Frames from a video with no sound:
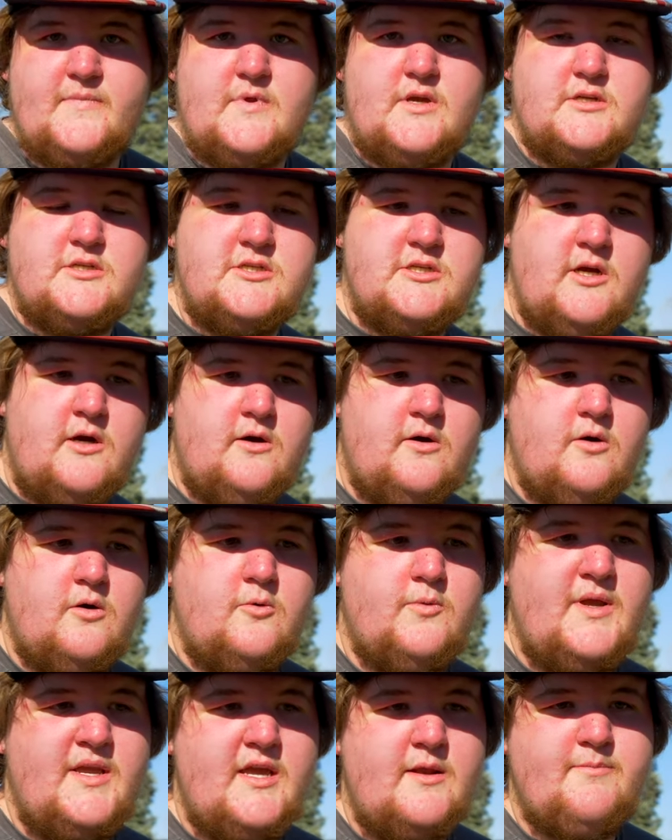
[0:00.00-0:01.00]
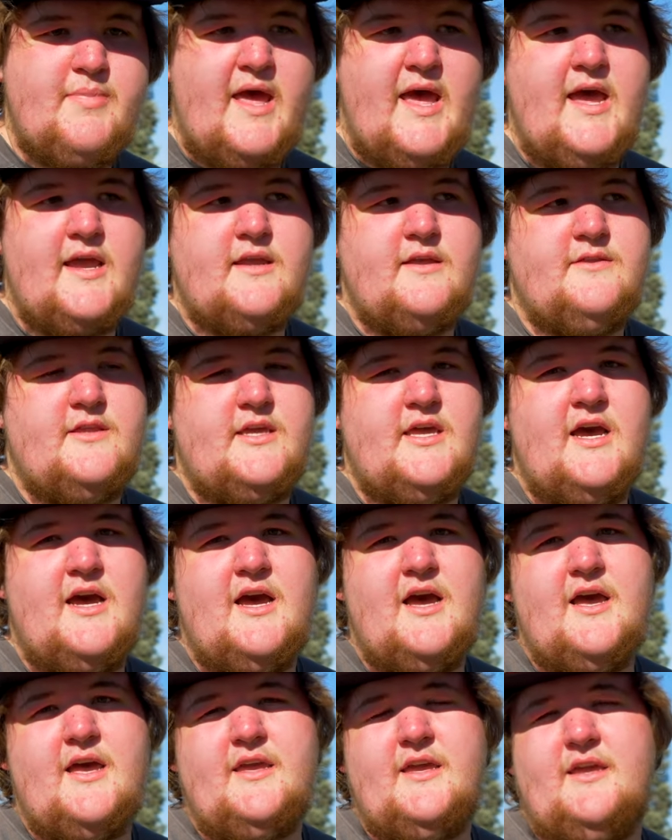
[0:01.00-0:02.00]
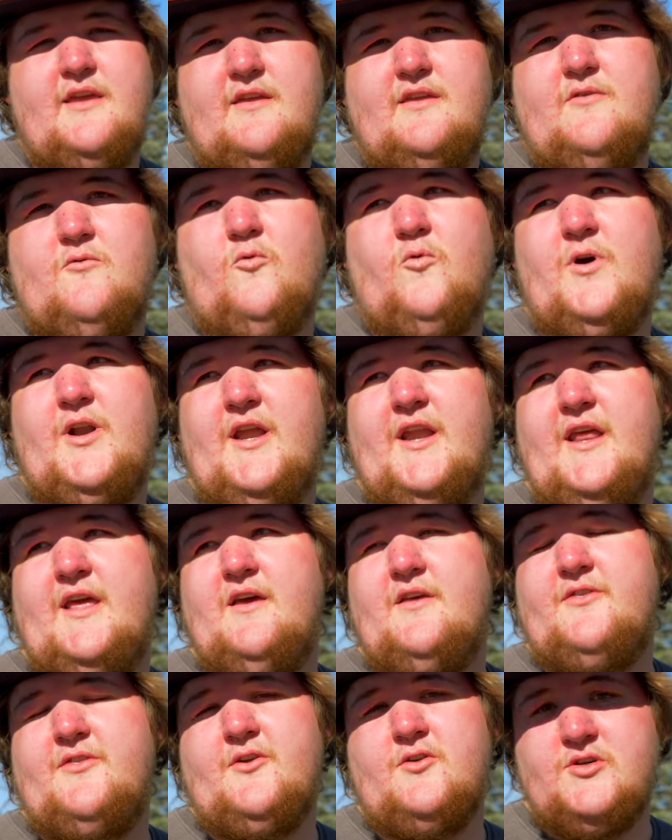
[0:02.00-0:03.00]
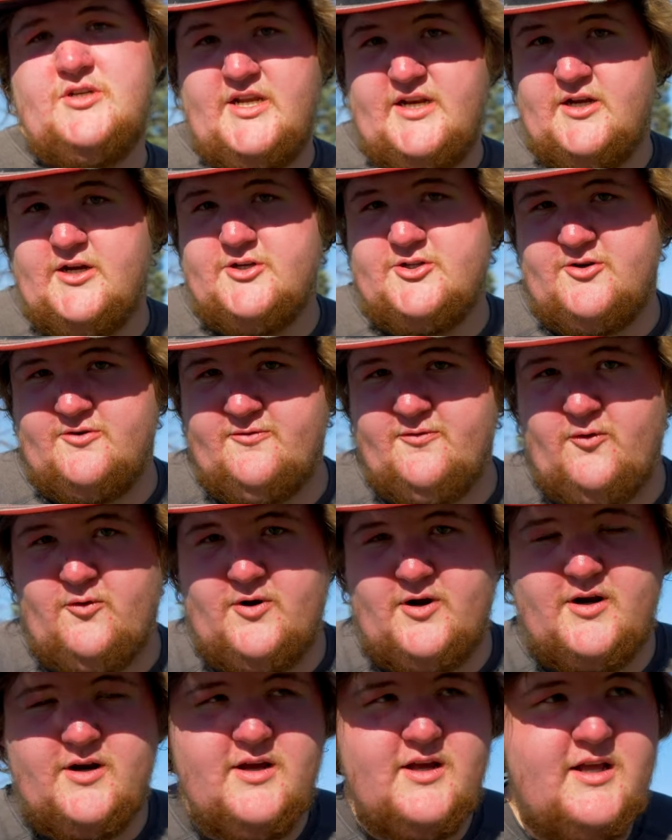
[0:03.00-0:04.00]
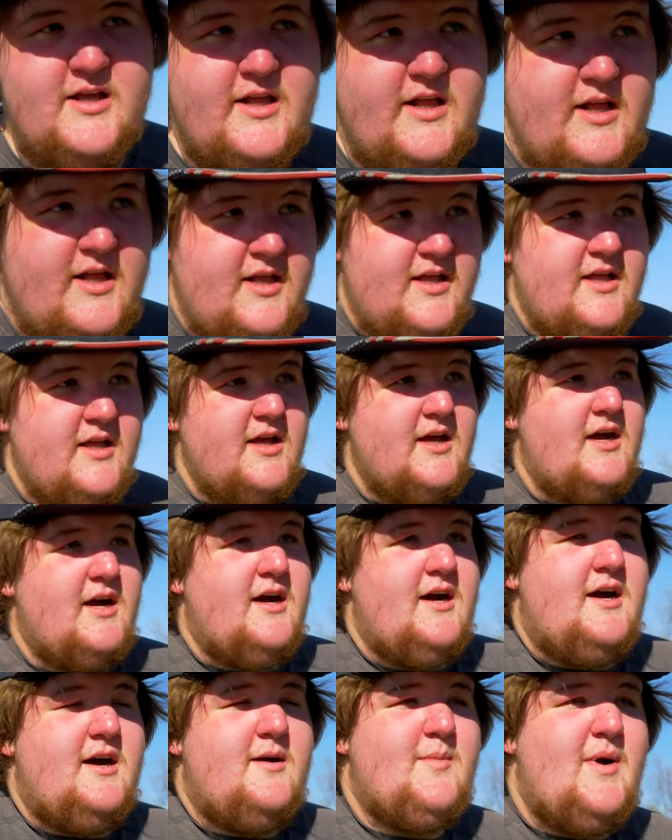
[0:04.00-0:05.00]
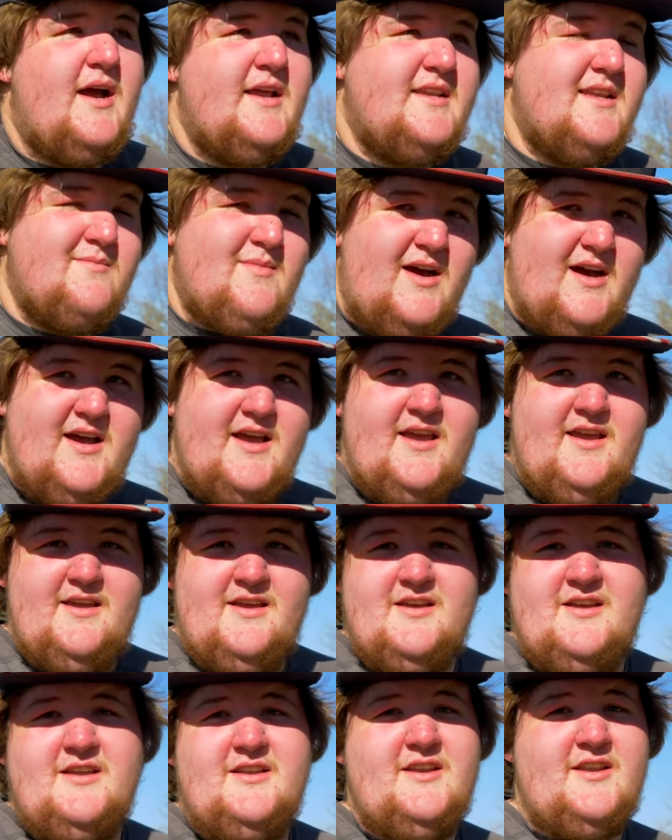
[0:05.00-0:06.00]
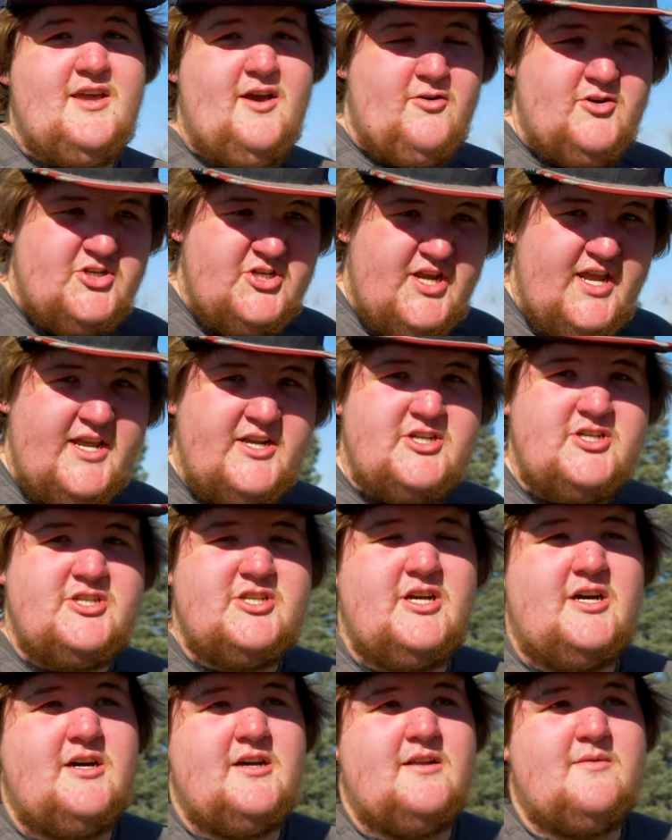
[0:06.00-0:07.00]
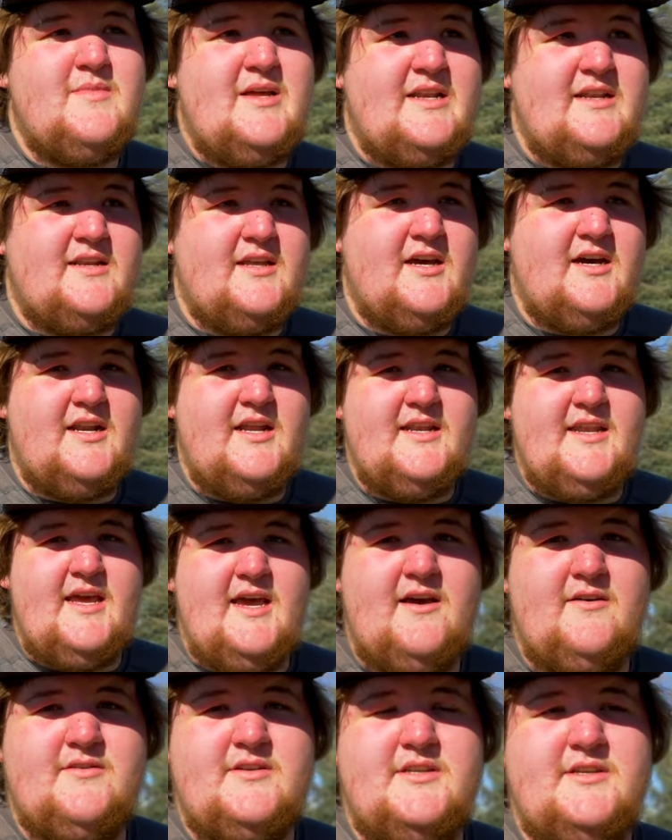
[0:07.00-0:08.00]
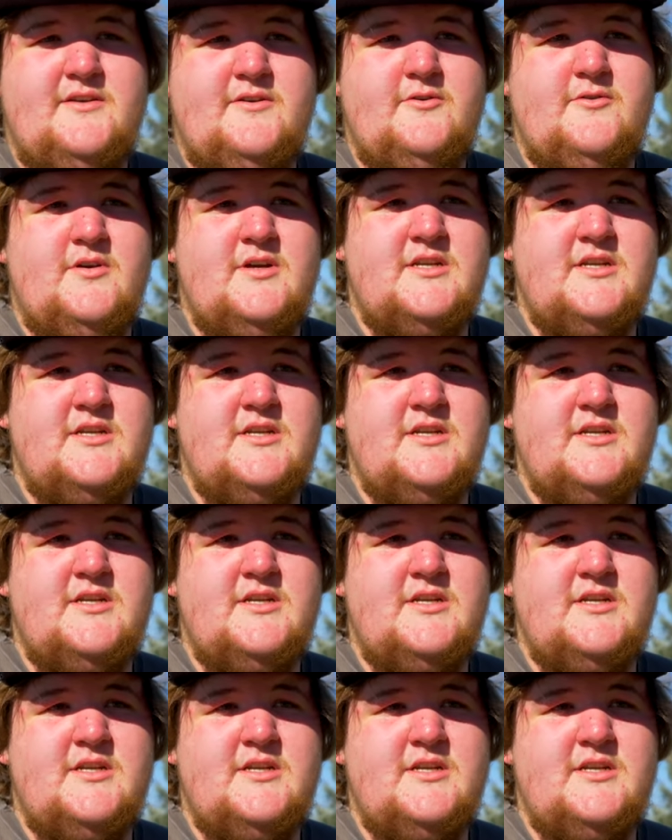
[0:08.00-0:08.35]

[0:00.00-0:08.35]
So we get back, and the guy wanted a thirteen hundred for it. Um, I did my negotiations on him and got it down to